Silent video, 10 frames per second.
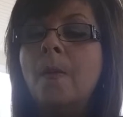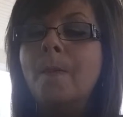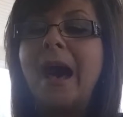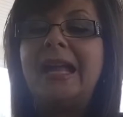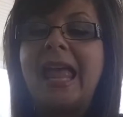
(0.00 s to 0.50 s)

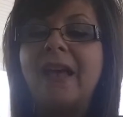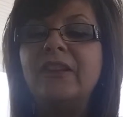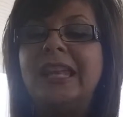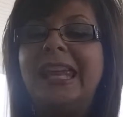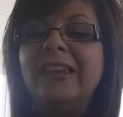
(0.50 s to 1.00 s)
might have
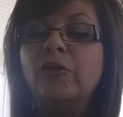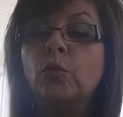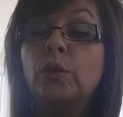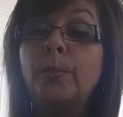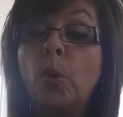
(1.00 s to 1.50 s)
an
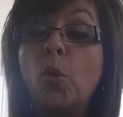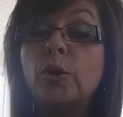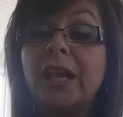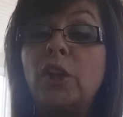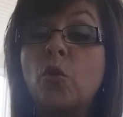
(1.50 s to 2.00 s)
evil
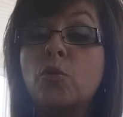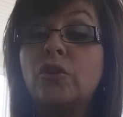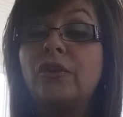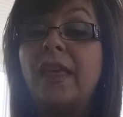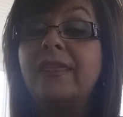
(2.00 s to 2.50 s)
report, in
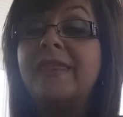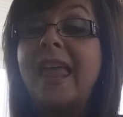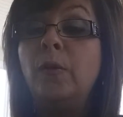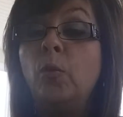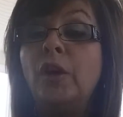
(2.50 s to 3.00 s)
order that
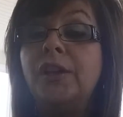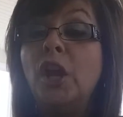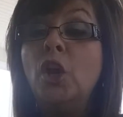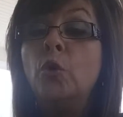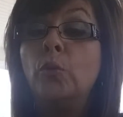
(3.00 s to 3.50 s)
they
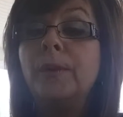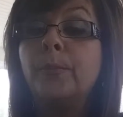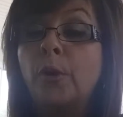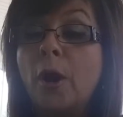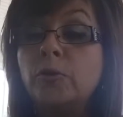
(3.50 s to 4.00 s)
would
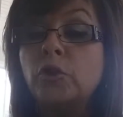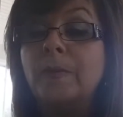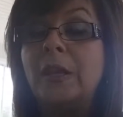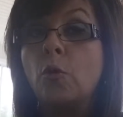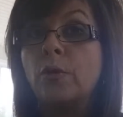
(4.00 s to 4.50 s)
reproach
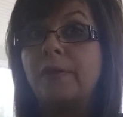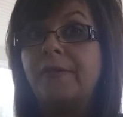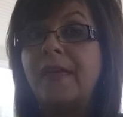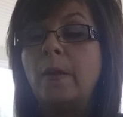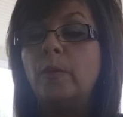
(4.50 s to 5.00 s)
me, or
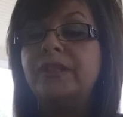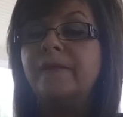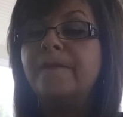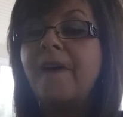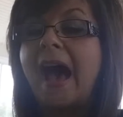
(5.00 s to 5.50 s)
that they would
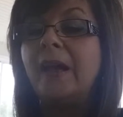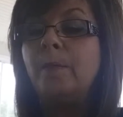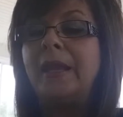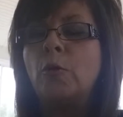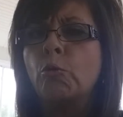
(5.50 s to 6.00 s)
defy
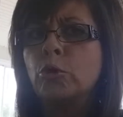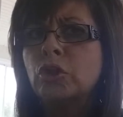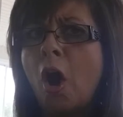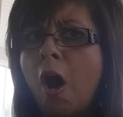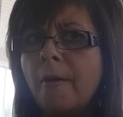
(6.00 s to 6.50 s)
me, or
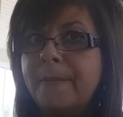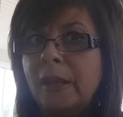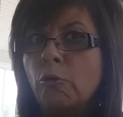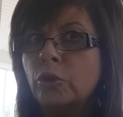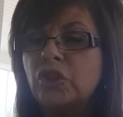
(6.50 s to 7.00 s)
taunt
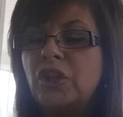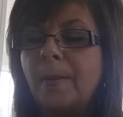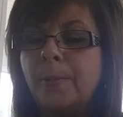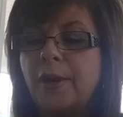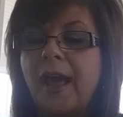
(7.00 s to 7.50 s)
me, or
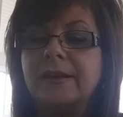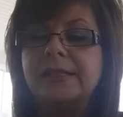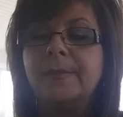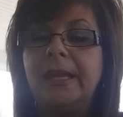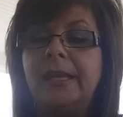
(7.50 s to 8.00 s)

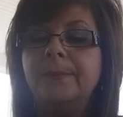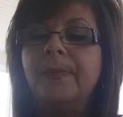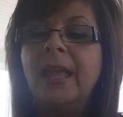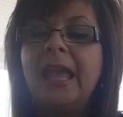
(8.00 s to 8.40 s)
jeopardize me.